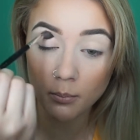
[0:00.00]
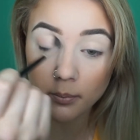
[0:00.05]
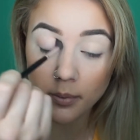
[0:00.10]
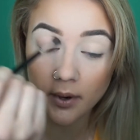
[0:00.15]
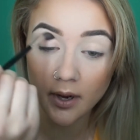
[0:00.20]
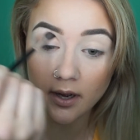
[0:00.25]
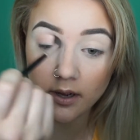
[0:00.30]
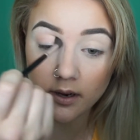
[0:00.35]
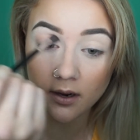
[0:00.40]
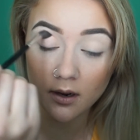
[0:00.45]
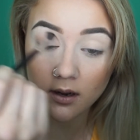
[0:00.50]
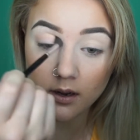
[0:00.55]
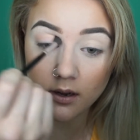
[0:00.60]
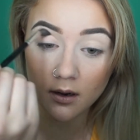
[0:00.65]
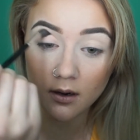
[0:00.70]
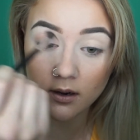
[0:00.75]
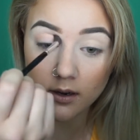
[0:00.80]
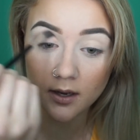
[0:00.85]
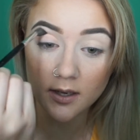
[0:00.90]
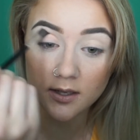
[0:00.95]
but
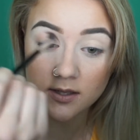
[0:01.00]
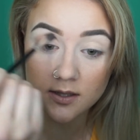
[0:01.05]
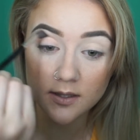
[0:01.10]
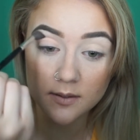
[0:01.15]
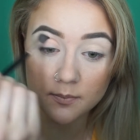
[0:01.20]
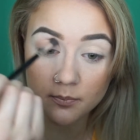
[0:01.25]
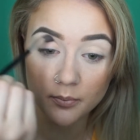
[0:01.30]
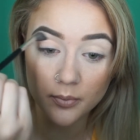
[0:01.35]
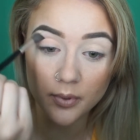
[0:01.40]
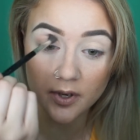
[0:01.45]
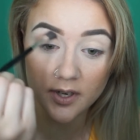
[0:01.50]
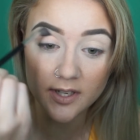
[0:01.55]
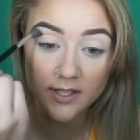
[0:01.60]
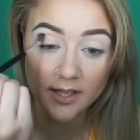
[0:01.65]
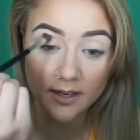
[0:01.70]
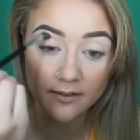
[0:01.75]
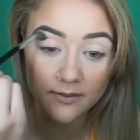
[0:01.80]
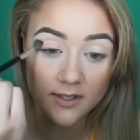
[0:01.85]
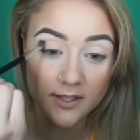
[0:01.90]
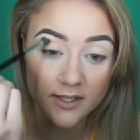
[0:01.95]
it's pretty
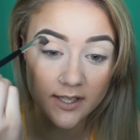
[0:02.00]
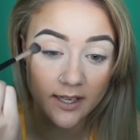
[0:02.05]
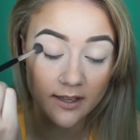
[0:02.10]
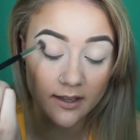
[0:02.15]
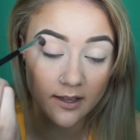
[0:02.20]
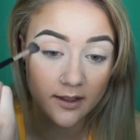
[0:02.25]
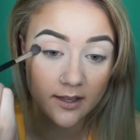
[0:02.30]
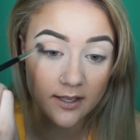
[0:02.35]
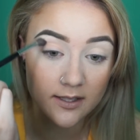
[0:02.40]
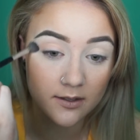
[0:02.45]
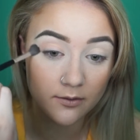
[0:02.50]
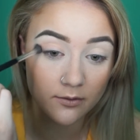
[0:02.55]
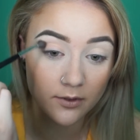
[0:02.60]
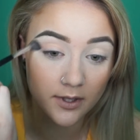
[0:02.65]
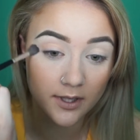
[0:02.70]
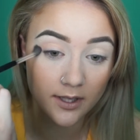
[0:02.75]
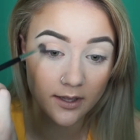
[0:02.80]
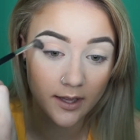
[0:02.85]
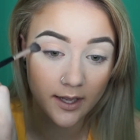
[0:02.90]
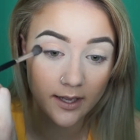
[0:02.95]
safe to say that these are
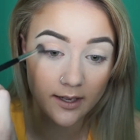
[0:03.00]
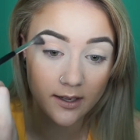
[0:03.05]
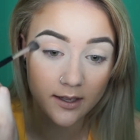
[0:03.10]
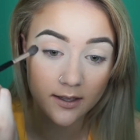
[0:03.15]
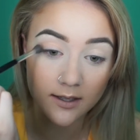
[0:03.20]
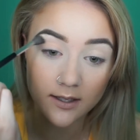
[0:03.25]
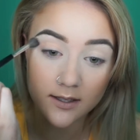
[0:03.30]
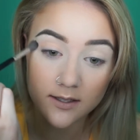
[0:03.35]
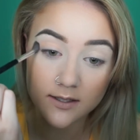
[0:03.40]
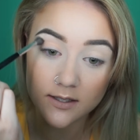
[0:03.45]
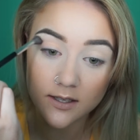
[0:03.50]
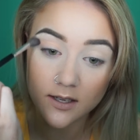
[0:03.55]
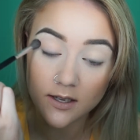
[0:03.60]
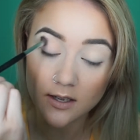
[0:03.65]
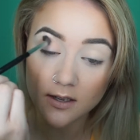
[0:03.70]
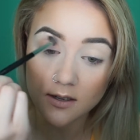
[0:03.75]
really light colours.